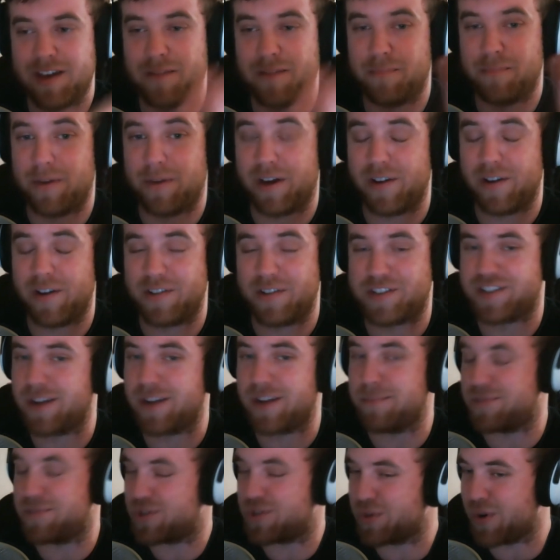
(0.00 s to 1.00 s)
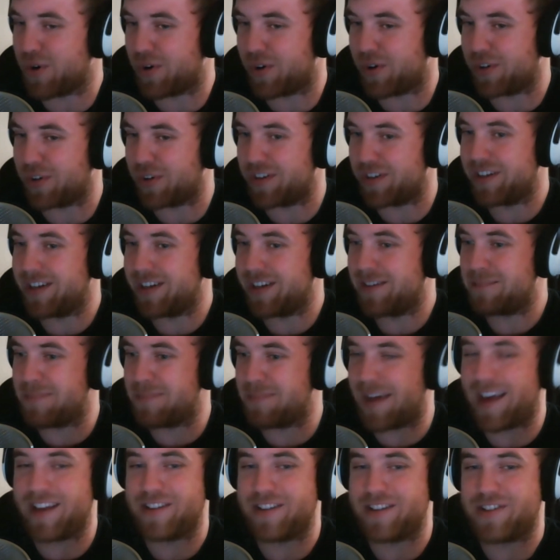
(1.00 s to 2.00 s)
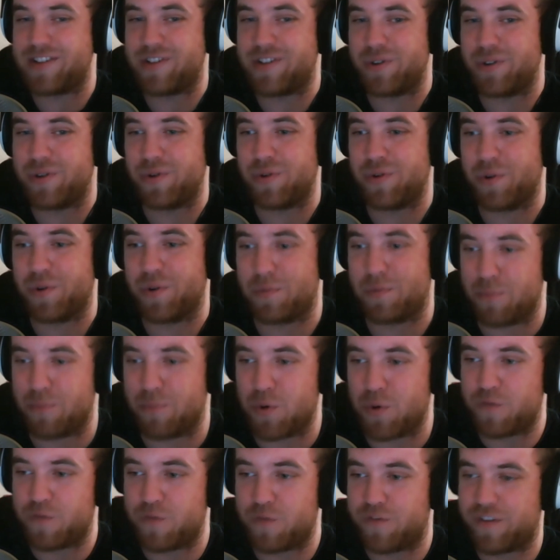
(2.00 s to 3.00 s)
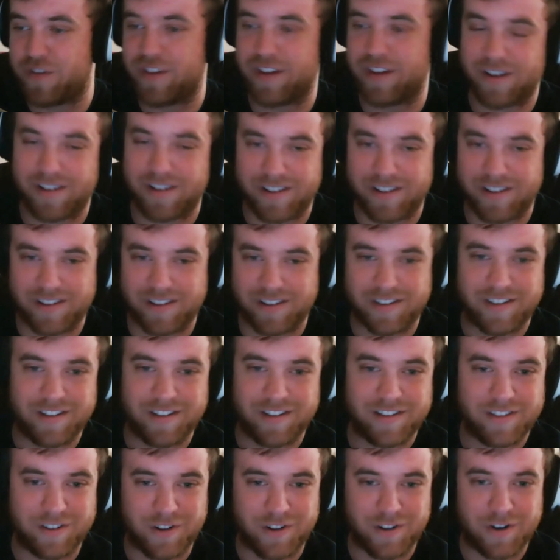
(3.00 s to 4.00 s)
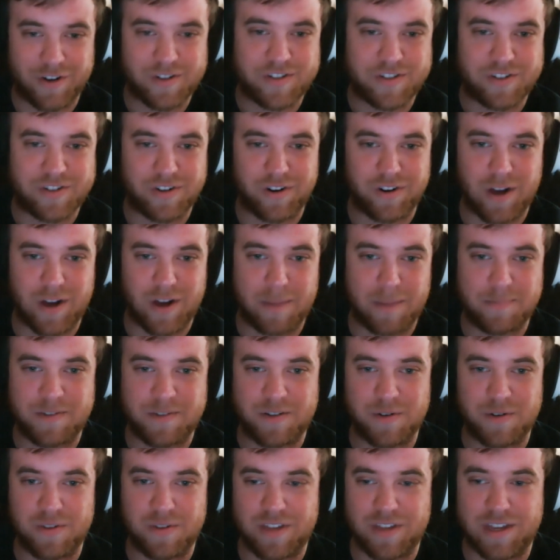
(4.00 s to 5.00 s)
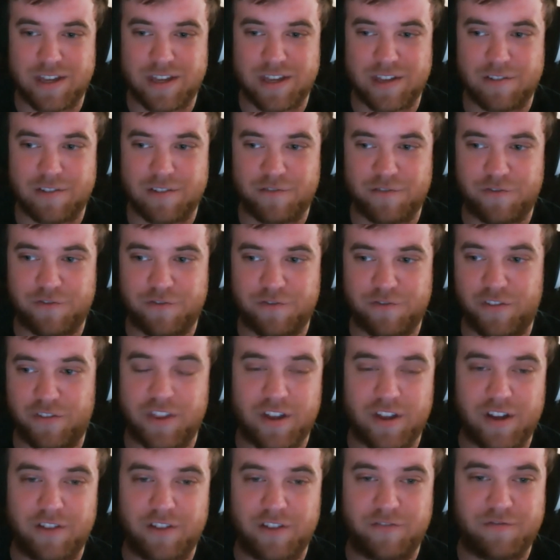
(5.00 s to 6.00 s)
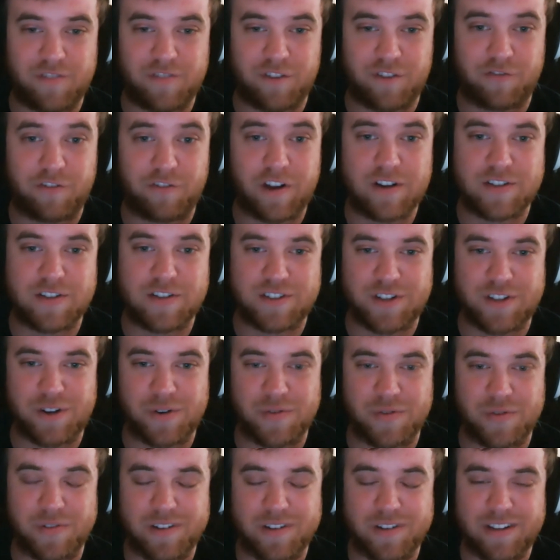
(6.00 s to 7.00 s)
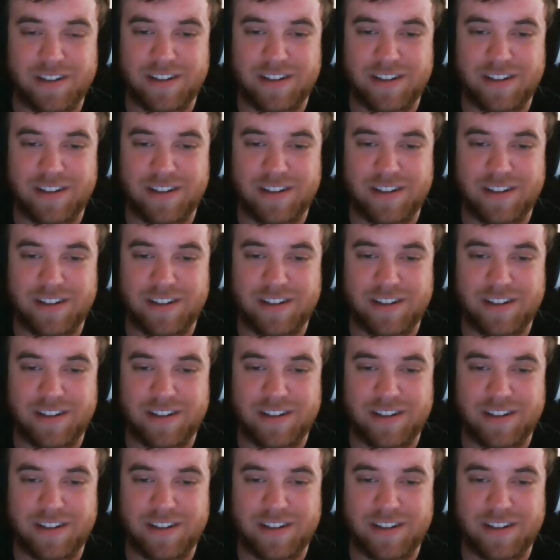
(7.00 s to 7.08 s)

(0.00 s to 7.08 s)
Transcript: but some troll managed to move the the cursor up to the the the flare stone